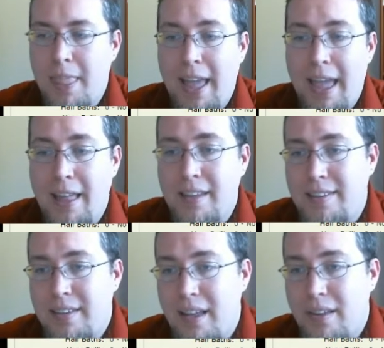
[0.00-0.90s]
And
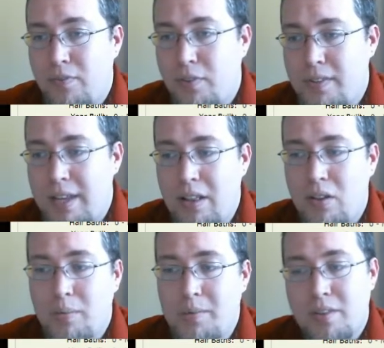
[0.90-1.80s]
for sale
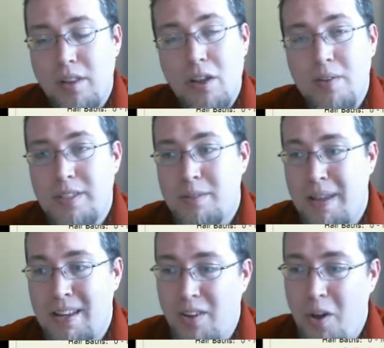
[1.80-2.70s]
homes, the lowest it's
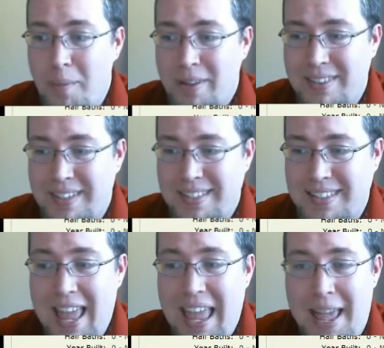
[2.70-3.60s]
been. It's almost the
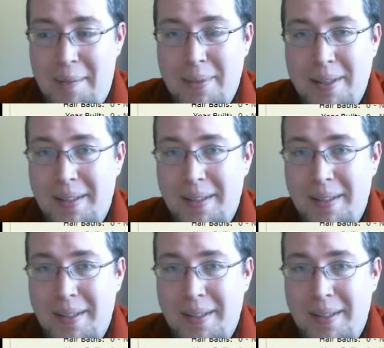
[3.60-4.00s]
same.